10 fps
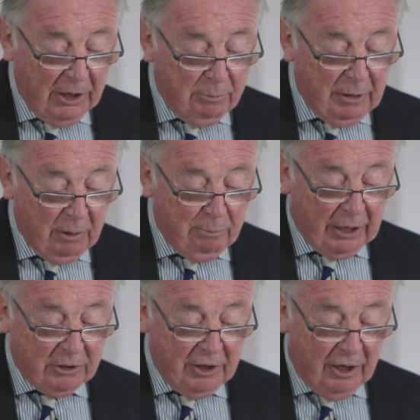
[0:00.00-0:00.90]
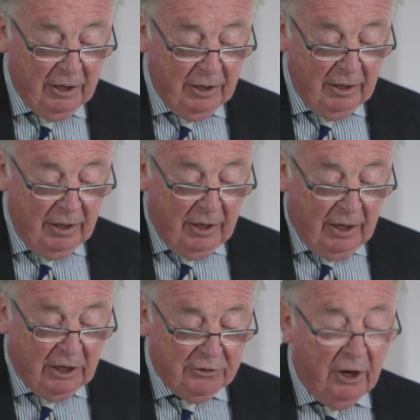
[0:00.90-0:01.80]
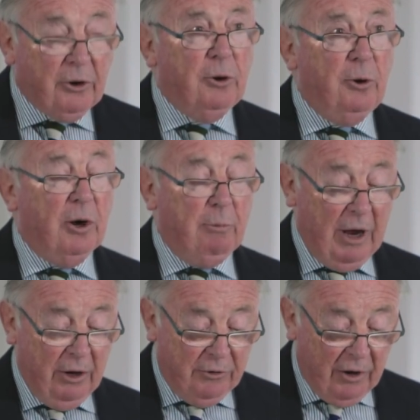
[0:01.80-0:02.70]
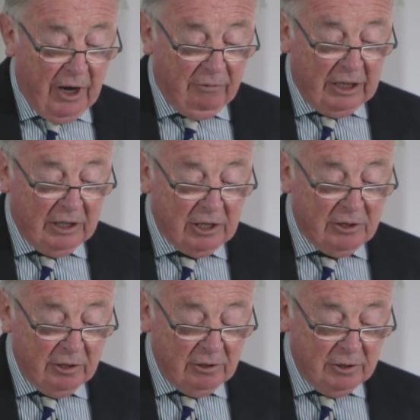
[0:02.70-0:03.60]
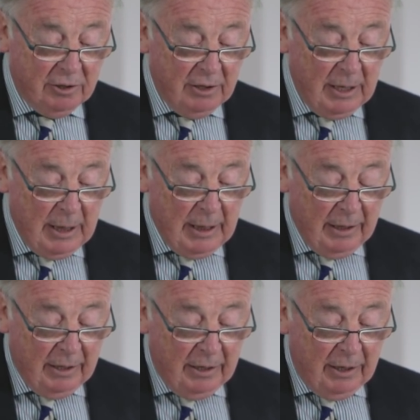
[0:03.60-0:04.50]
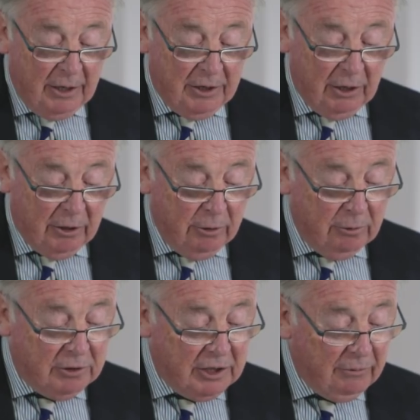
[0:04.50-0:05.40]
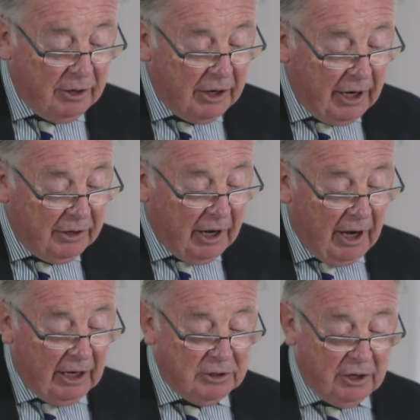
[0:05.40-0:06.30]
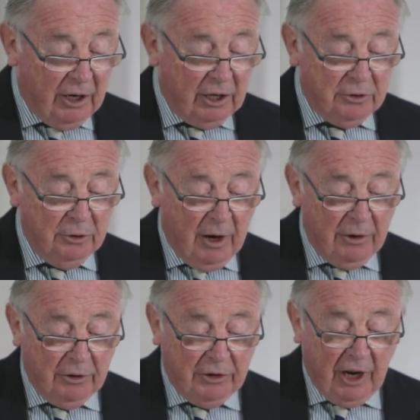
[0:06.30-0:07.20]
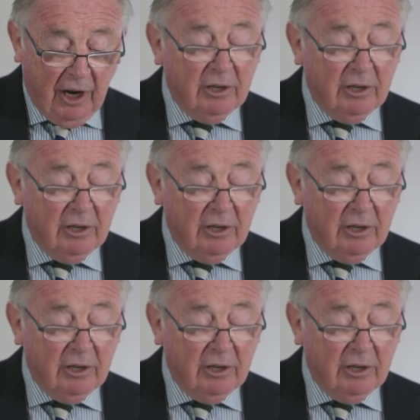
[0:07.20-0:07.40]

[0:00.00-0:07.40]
Well, the bigger picture is not all about driving distance. It includes 7 and 8 irons going 200